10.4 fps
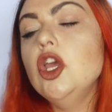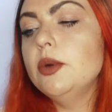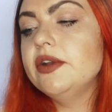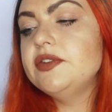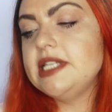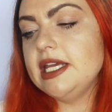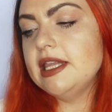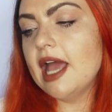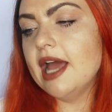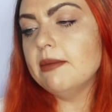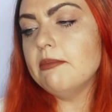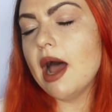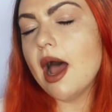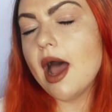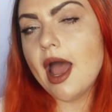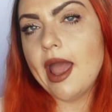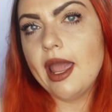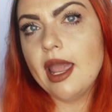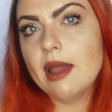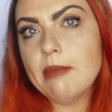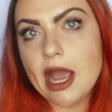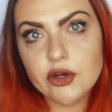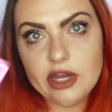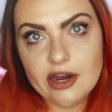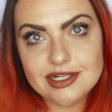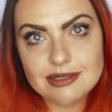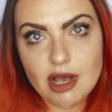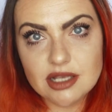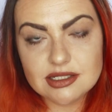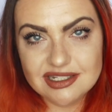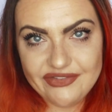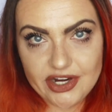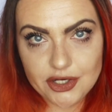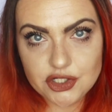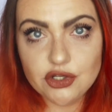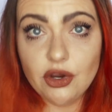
you would have seen that my microkeratin mask is finished.